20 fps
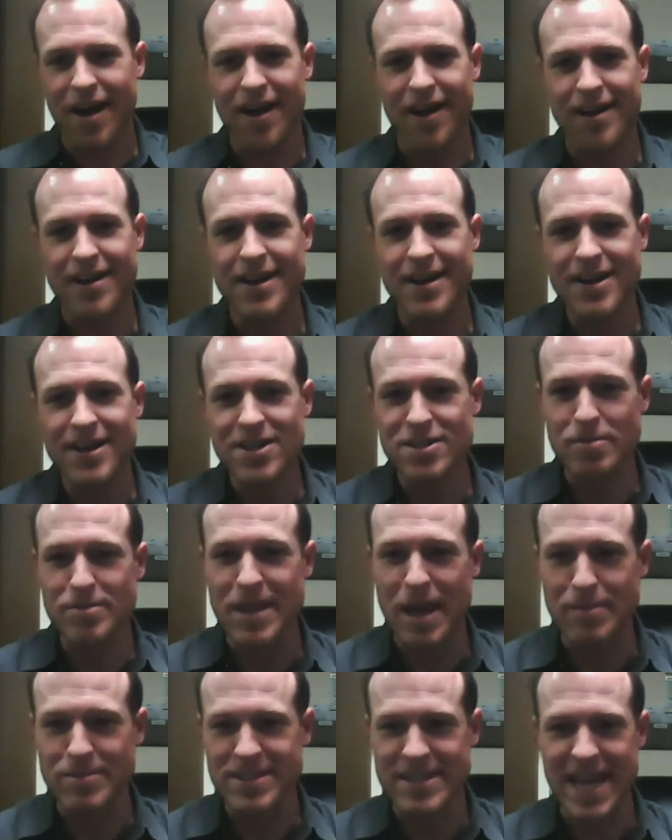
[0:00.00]

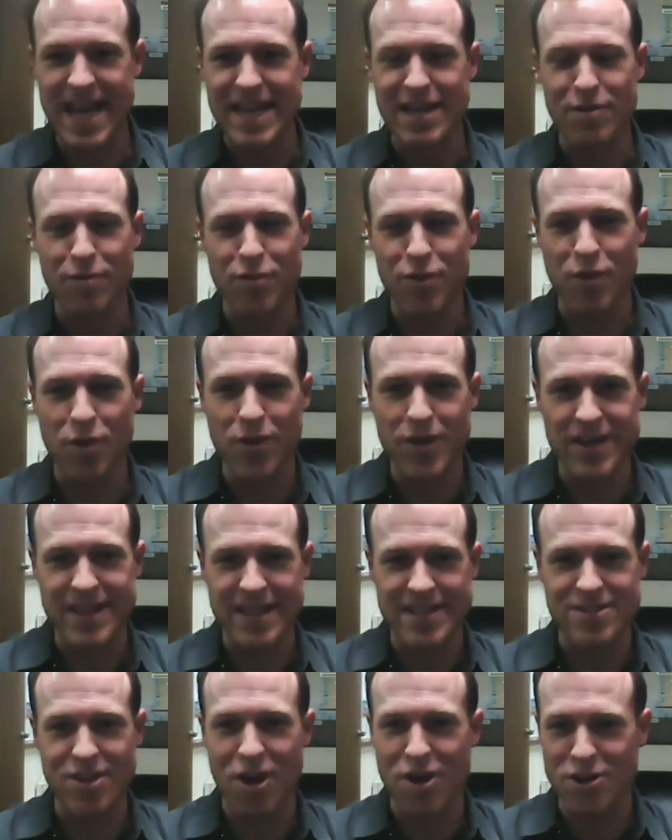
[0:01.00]
sometimes negative 30. That's a
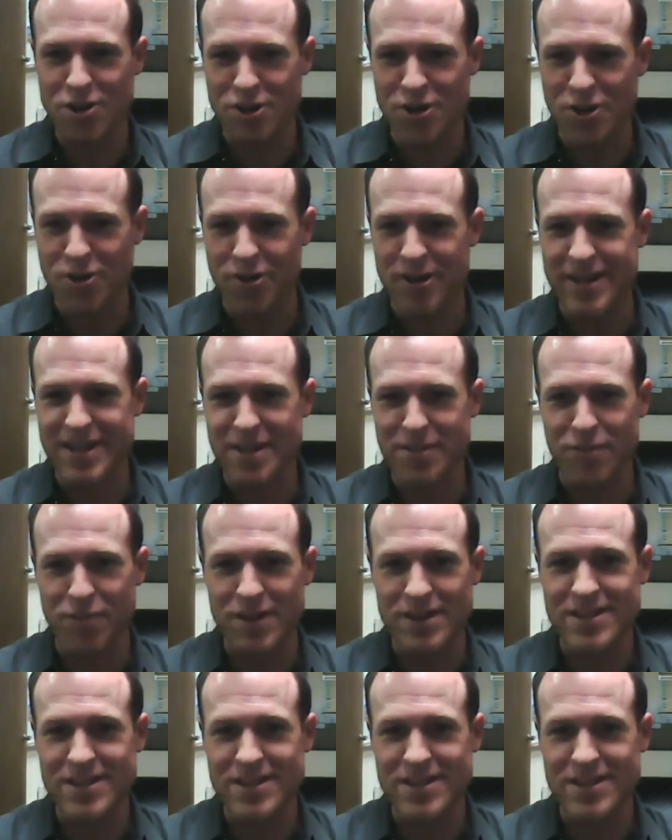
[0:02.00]
100-degree difference.